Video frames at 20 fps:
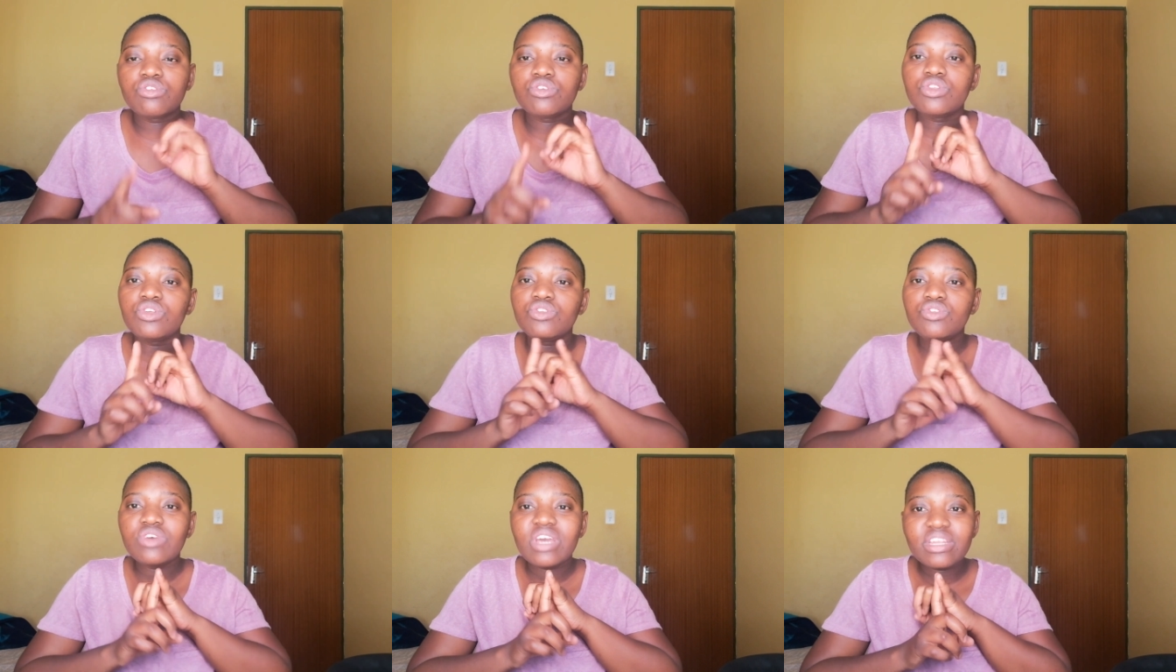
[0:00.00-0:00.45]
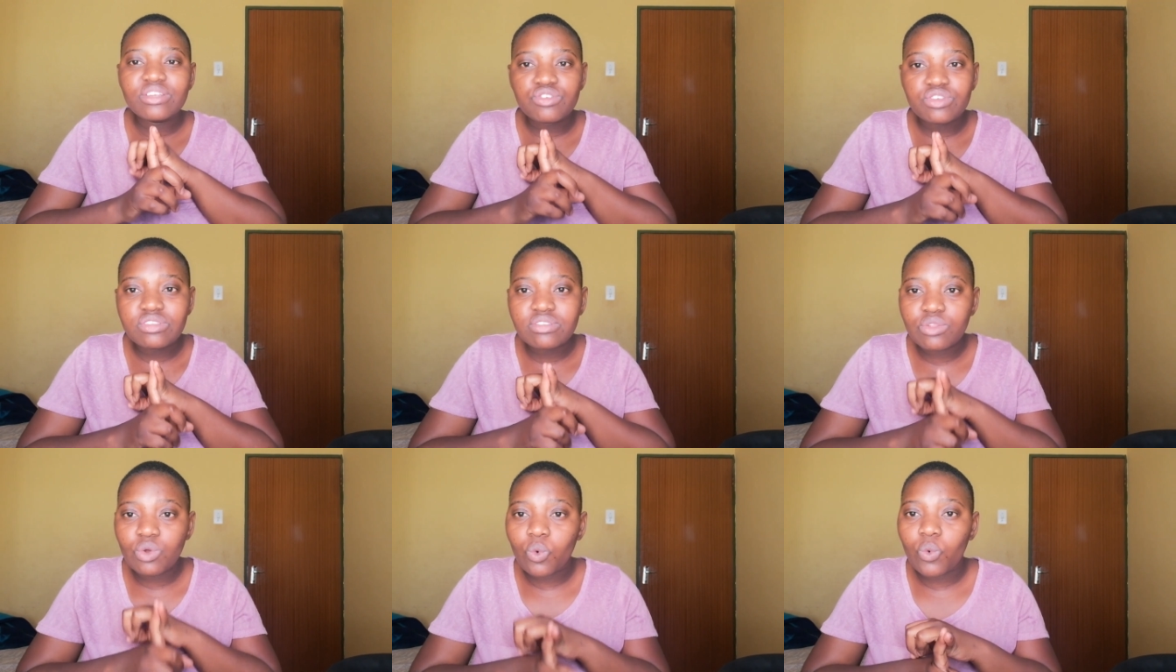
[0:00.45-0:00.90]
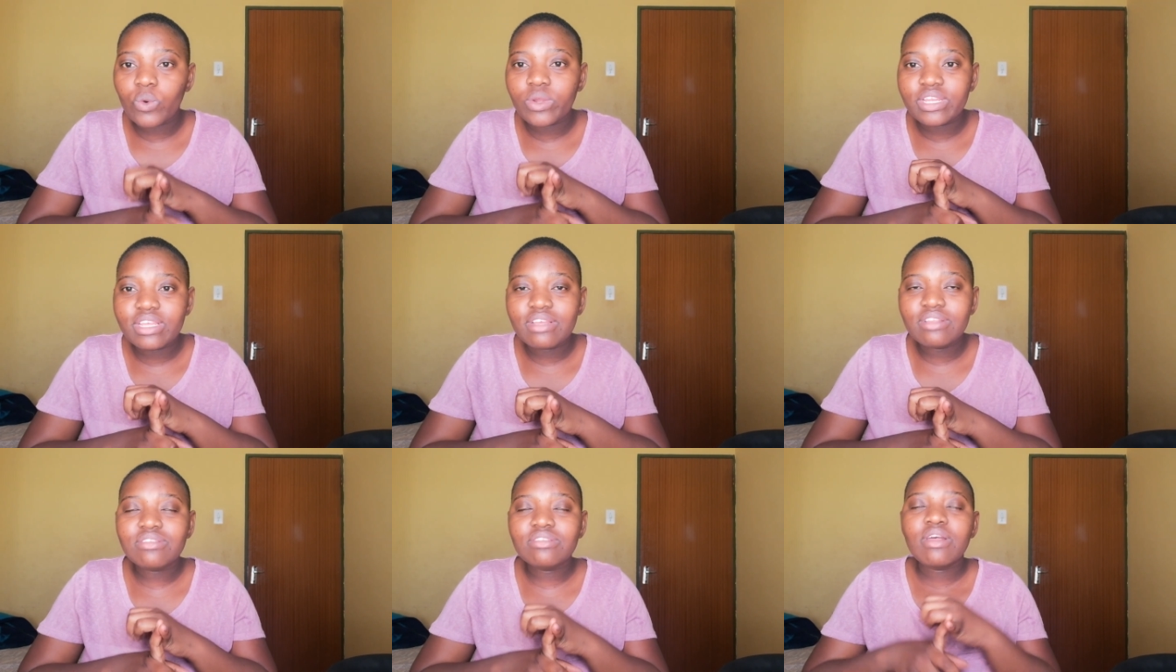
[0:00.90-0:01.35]
You need to address the
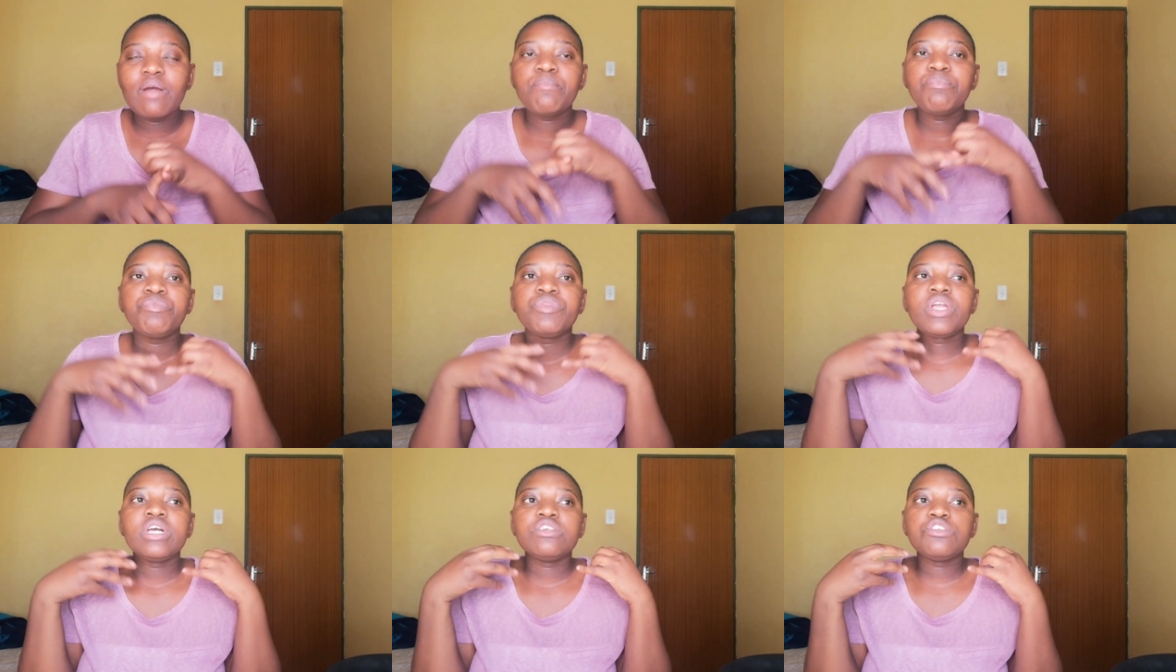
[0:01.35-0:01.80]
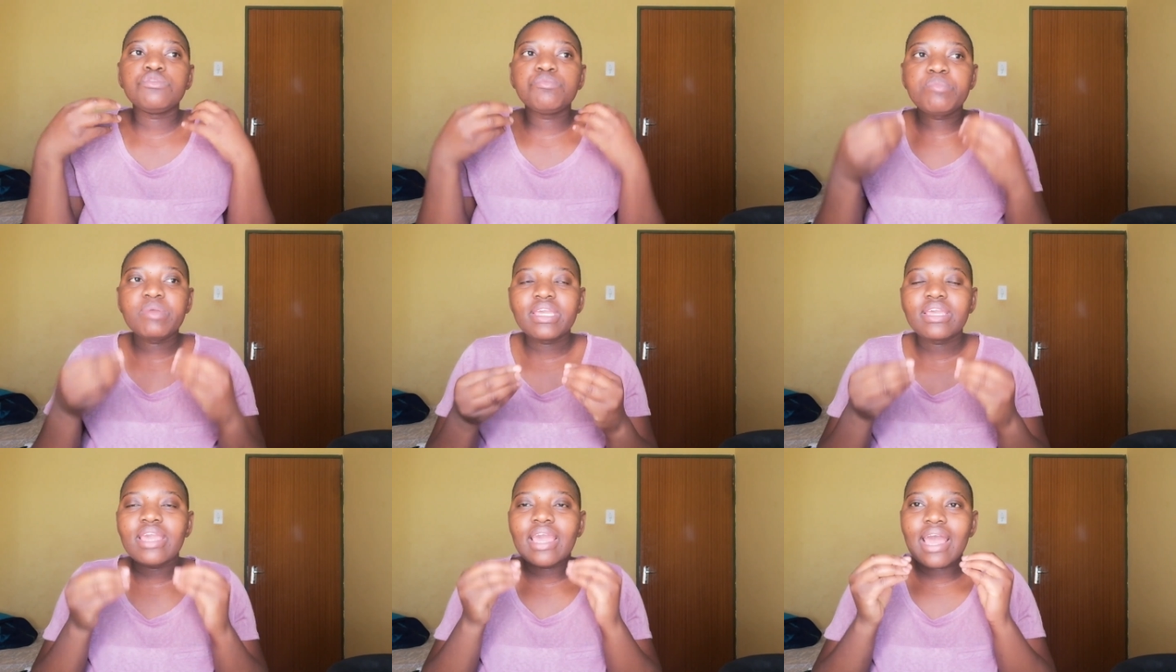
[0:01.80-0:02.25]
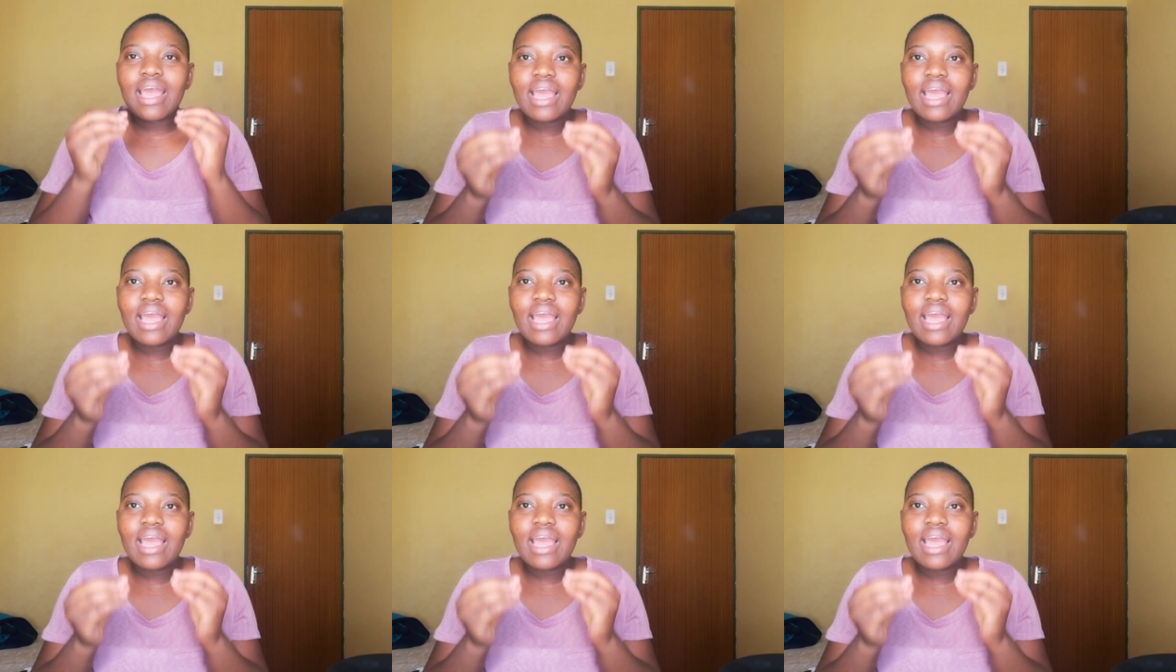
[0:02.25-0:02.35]
audience, speak